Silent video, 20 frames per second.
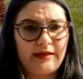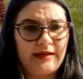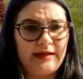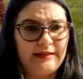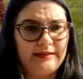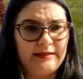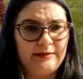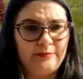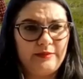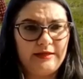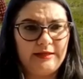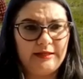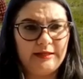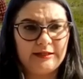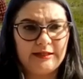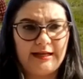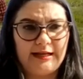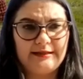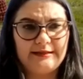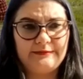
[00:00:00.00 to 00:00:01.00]
and the pineal
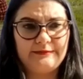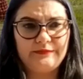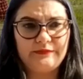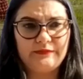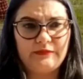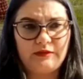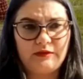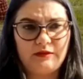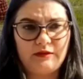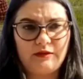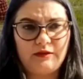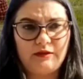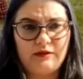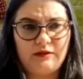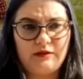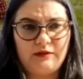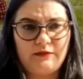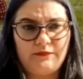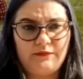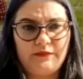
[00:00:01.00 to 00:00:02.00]
gland.
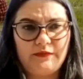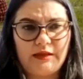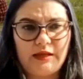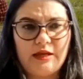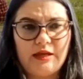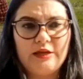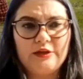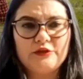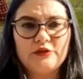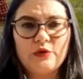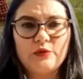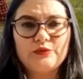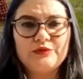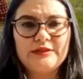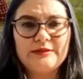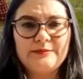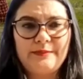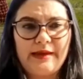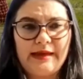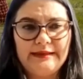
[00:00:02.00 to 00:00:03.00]
So
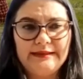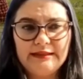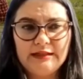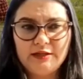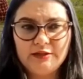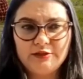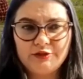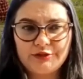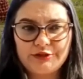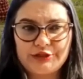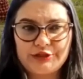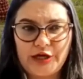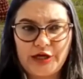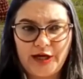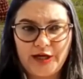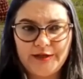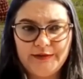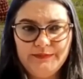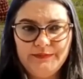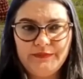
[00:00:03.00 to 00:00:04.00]
depending on our
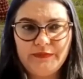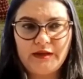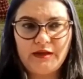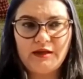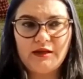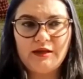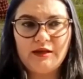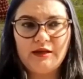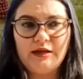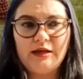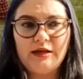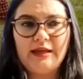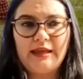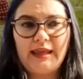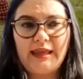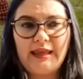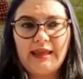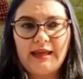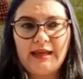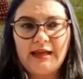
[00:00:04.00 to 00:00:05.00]
time,
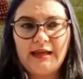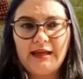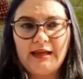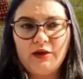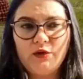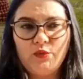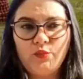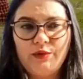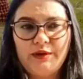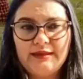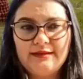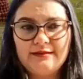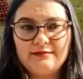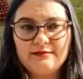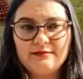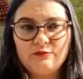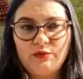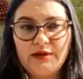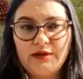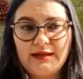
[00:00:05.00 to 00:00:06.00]
we
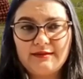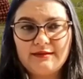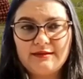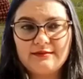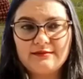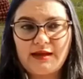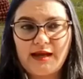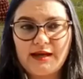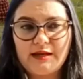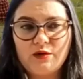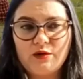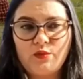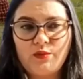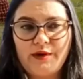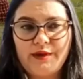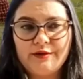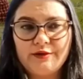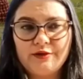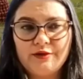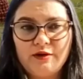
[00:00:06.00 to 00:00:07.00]
can decide
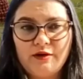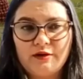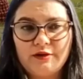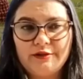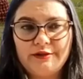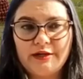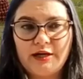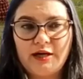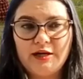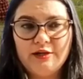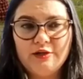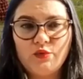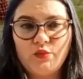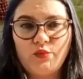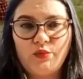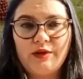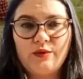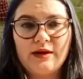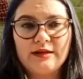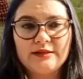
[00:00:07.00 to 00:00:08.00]
whether or not
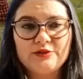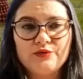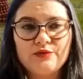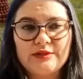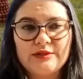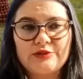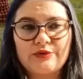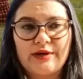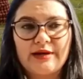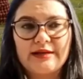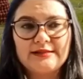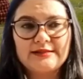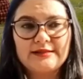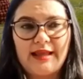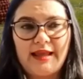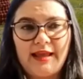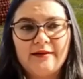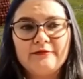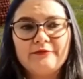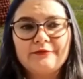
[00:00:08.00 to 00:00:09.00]
we want to address
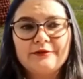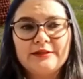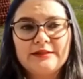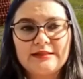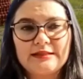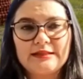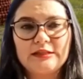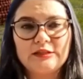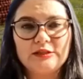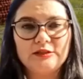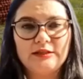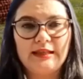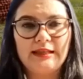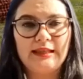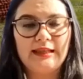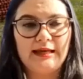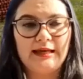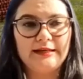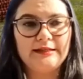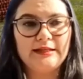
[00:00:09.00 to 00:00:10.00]
every single
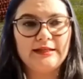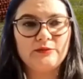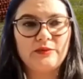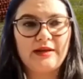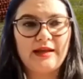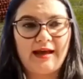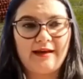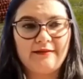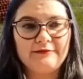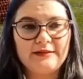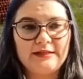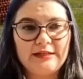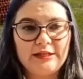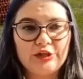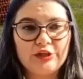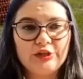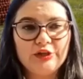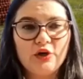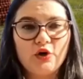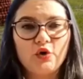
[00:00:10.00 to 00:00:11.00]
line that we have in
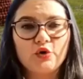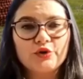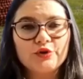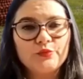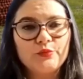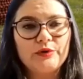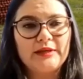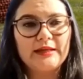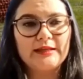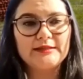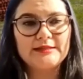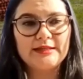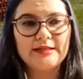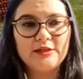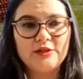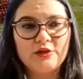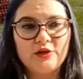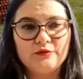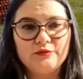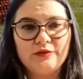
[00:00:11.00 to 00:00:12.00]
here, or we can
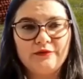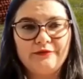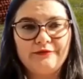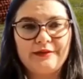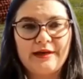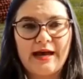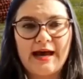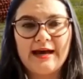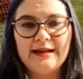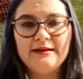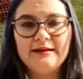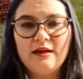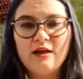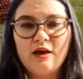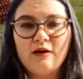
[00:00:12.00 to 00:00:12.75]
take note of that